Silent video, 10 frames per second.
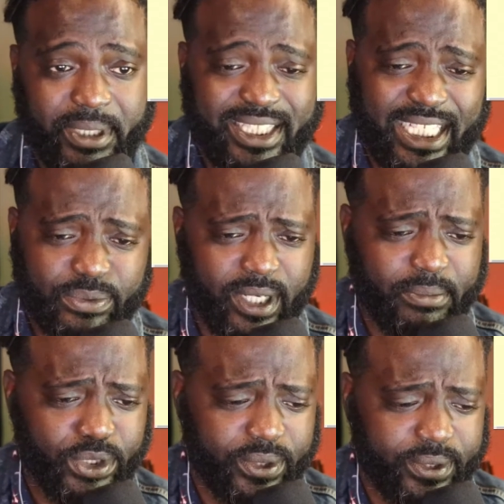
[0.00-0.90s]
That's what I'm
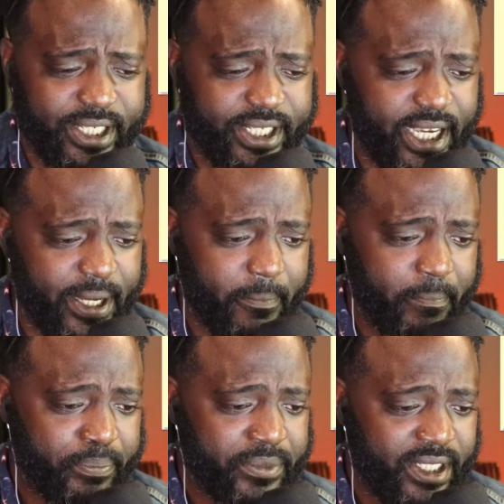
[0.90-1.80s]
doing right now.
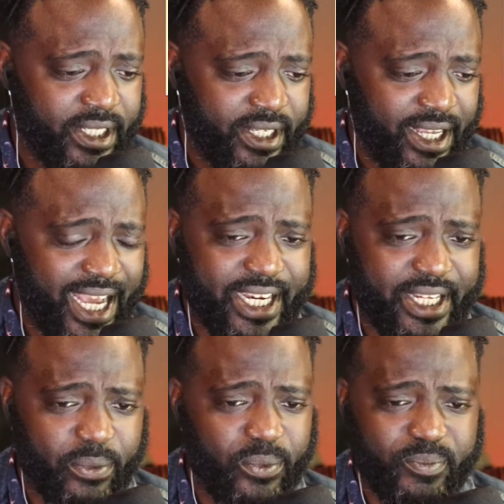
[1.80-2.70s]
I didn't